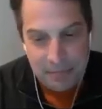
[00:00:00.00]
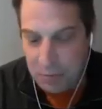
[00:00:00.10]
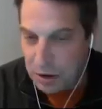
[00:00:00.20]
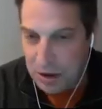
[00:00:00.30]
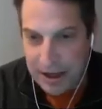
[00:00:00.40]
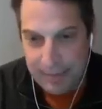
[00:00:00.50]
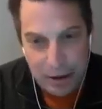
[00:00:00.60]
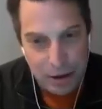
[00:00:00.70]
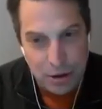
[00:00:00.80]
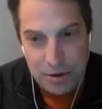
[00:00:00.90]
We'll talk
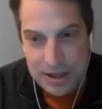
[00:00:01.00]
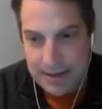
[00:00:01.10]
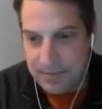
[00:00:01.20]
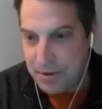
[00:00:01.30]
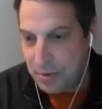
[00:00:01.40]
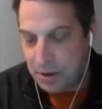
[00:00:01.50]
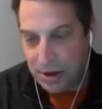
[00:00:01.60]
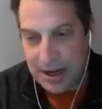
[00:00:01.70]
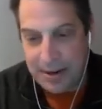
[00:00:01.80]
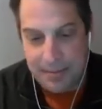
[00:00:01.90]
about two tips. We'll
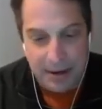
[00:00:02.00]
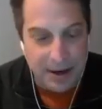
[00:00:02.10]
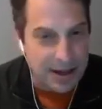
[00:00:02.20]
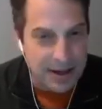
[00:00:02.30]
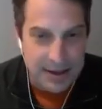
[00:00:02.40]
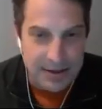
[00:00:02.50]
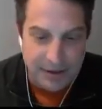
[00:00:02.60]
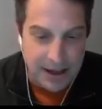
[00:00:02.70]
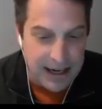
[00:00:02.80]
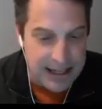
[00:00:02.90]
talk about a
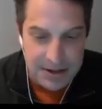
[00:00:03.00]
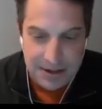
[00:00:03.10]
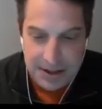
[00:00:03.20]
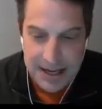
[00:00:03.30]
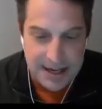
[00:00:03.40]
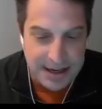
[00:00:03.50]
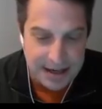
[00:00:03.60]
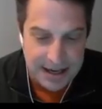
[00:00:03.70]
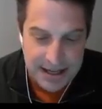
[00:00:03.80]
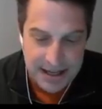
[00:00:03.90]
fly that you like,
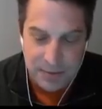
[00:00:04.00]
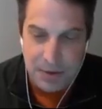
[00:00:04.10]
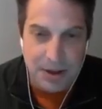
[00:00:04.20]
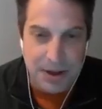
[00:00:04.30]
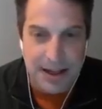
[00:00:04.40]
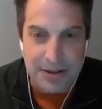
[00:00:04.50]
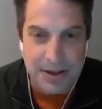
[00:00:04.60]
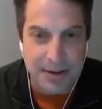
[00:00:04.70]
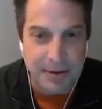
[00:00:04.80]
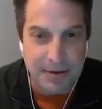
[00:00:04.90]
and then we'll
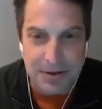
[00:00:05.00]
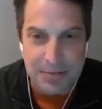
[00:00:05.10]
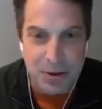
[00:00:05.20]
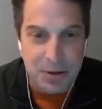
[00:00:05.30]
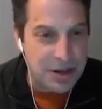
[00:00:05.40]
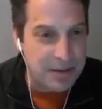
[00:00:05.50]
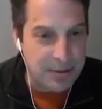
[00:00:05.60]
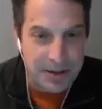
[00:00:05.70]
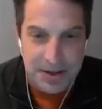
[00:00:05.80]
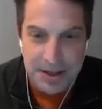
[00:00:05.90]
talk about some music you've
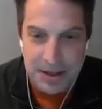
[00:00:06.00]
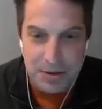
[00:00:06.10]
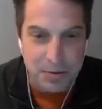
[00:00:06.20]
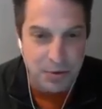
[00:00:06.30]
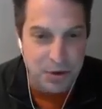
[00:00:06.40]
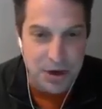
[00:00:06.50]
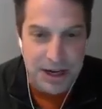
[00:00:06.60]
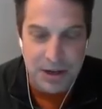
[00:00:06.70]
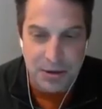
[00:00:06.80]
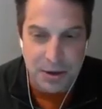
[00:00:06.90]
been listening to, and we'll try
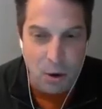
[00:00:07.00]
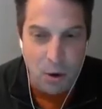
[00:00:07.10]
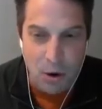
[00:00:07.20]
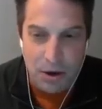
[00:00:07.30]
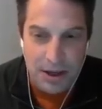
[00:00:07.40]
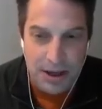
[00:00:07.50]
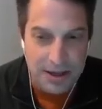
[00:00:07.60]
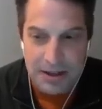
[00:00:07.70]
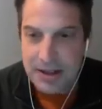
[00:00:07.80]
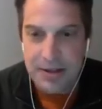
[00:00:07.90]
to do it all in
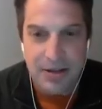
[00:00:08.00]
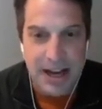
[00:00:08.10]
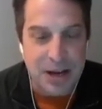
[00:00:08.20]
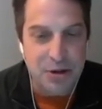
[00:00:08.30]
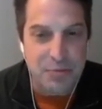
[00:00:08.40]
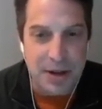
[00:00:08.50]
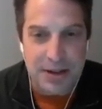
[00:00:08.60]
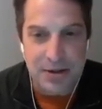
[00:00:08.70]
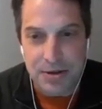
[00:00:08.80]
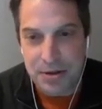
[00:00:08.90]
10-ish
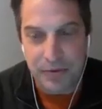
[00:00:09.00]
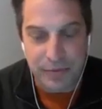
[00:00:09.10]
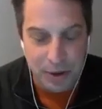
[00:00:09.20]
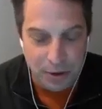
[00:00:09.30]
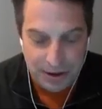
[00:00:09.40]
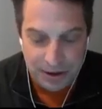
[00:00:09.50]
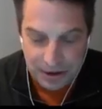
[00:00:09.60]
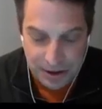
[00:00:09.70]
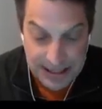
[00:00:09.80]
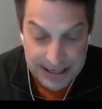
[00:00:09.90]
minutes or so. If we go a little
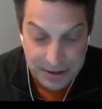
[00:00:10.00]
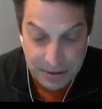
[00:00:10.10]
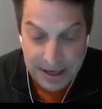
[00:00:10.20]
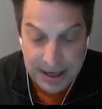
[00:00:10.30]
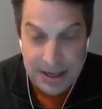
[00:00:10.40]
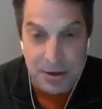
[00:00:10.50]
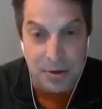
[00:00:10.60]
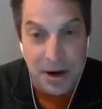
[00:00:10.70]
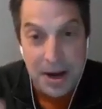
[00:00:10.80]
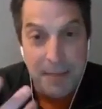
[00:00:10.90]
long, that's okay
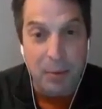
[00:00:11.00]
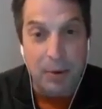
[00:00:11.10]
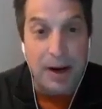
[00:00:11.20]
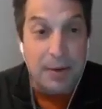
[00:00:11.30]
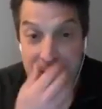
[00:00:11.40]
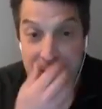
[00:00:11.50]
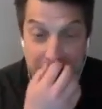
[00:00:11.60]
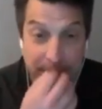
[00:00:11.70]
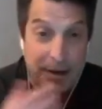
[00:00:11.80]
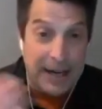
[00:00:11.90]
too. But why don't we just
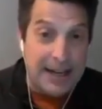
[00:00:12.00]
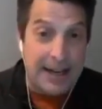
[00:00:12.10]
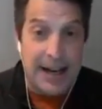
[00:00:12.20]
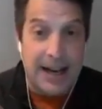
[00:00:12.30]
jump right in?